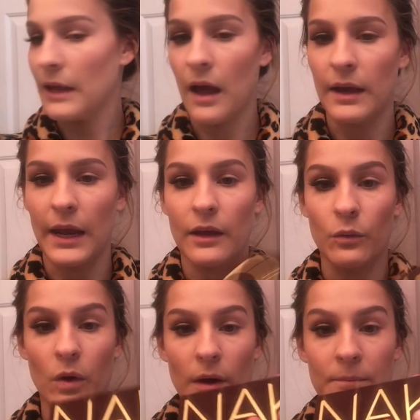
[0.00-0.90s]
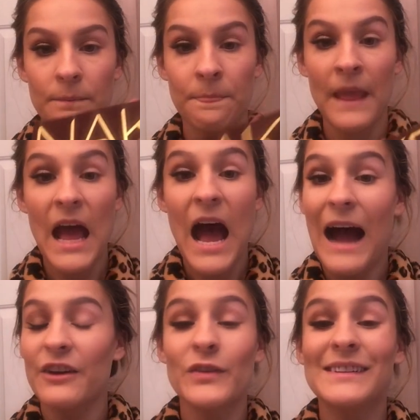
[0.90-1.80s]
Yeah, Naked One.
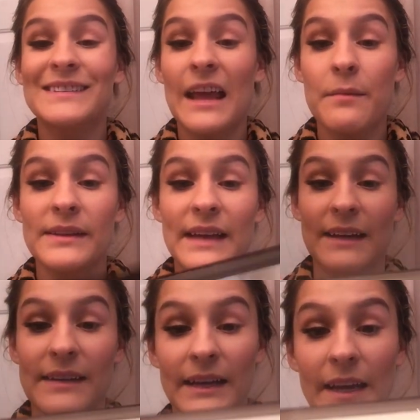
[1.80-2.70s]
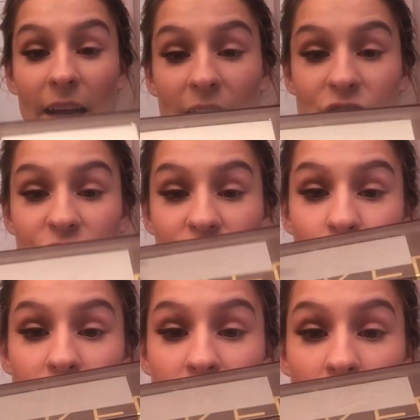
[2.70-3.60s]
I do the same exact technique. I just
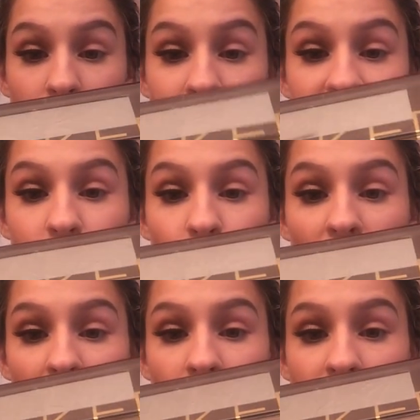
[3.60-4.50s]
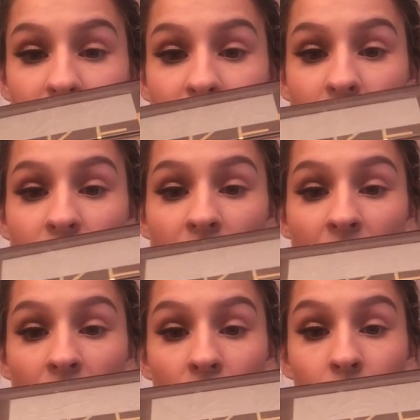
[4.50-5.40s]
use some browns.
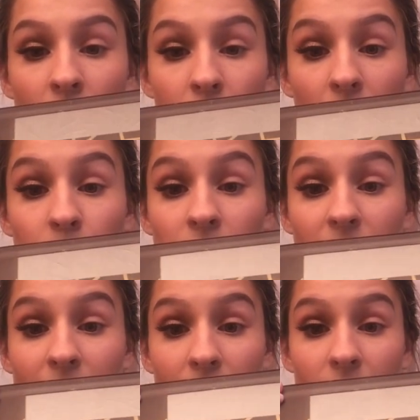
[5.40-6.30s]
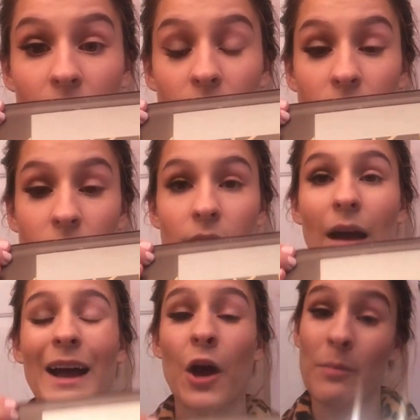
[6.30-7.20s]
But my blending,
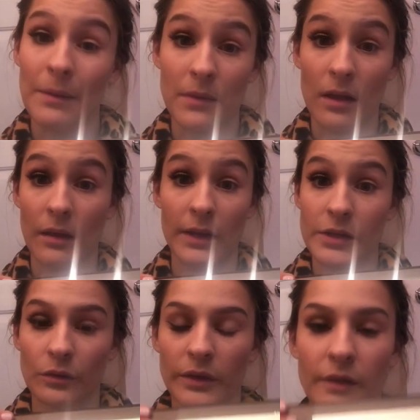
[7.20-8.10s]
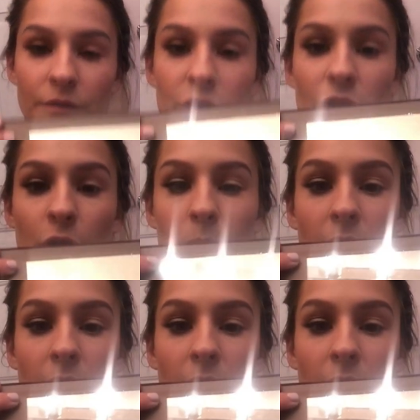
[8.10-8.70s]
I hope I'm not like totally confusing you.